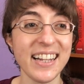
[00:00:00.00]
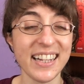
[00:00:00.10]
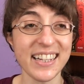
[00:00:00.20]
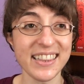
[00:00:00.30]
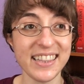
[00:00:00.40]

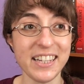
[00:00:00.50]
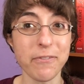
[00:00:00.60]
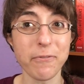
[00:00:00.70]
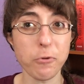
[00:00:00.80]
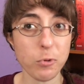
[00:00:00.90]
in the
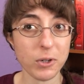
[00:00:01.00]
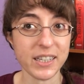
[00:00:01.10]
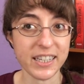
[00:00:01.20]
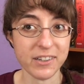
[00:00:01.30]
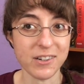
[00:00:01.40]
four
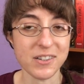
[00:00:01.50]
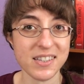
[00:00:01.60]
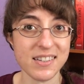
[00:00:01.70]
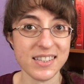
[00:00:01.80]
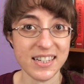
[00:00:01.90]

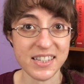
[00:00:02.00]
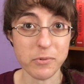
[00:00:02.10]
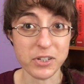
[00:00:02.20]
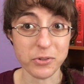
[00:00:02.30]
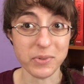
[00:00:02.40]
years since it
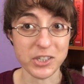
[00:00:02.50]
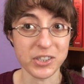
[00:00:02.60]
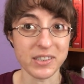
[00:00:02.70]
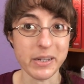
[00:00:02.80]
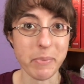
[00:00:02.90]
was
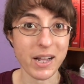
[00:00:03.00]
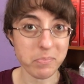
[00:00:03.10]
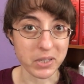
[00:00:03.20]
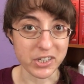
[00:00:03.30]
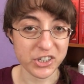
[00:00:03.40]
originally
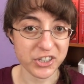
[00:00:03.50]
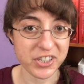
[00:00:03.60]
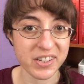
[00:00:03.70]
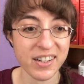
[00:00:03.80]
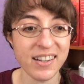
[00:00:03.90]
published.
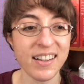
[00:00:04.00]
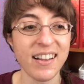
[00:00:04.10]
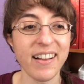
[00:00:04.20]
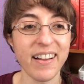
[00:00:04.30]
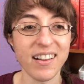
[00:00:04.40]

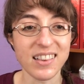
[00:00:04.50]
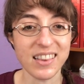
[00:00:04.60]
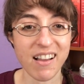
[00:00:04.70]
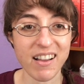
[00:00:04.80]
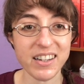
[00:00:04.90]
A
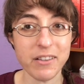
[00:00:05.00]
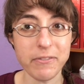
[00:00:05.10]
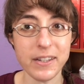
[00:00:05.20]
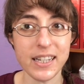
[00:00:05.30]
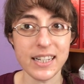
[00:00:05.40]
lot
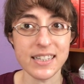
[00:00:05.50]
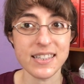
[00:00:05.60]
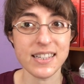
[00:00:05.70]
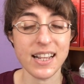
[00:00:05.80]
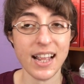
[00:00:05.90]
of
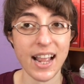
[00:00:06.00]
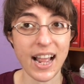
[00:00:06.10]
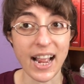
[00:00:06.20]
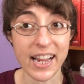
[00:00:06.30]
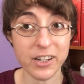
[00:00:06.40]
its
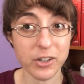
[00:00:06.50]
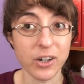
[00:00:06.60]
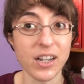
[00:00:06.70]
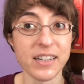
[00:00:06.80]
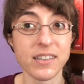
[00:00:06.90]

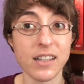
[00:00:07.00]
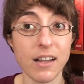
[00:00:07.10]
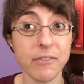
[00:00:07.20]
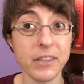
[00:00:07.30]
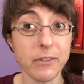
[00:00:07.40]
anger and a
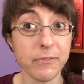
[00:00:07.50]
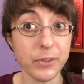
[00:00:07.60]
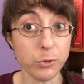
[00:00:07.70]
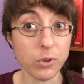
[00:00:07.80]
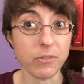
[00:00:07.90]
lot of the
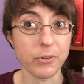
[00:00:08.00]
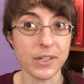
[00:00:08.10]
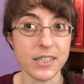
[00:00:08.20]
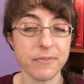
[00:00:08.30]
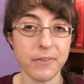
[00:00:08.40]
fuel for
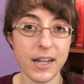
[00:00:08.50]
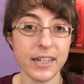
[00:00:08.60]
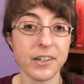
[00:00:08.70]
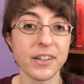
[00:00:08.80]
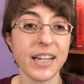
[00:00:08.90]
its
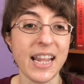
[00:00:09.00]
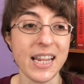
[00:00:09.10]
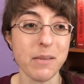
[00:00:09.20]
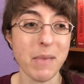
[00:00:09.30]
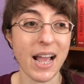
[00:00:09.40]
fire
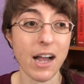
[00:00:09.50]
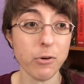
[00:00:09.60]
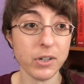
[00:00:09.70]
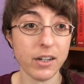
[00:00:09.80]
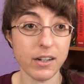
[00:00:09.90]
came
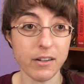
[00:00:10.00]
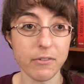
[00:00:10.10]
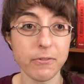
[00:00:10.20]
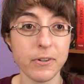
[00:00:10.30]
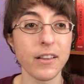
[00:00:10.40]
out
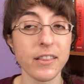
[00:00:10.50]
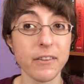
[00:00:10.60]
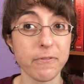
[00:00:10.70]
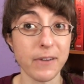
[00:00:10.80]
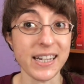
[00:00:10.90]
of the
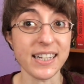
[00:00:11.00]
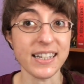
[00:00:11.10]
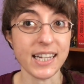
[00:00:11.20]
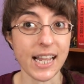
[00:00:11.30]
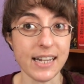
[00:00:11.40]
fight
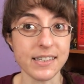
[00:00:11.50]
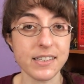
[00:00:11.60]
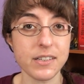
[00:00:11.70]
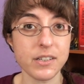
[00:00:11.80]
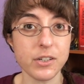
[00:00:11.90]

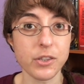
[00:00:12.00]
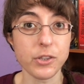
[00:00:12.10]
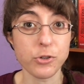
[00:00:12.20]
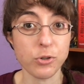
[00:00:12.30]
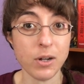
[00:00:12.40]
against
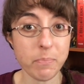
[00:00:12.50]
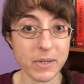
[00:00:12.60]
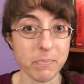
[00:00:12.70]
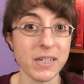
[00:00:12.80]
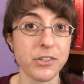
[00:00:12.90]
the Trump
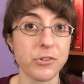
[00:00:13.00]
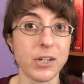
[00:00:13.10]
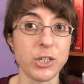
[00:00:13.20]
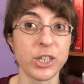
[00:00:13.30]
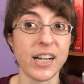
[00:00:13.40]

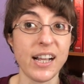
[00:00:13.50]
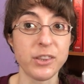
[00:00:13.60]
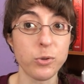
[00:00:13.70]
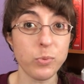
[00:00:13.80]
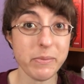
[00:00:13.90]
administration and
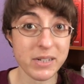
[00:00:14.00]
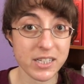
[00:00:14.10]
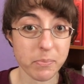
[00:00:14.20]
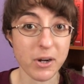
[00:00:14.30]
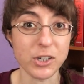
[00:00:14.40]
the
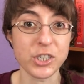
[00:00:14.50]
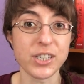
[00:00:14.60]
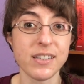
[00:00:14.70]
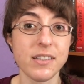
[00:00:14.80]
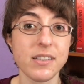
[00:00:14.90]
women's
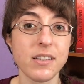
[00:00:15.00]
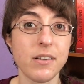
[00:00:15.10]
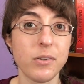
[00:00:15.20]
marches,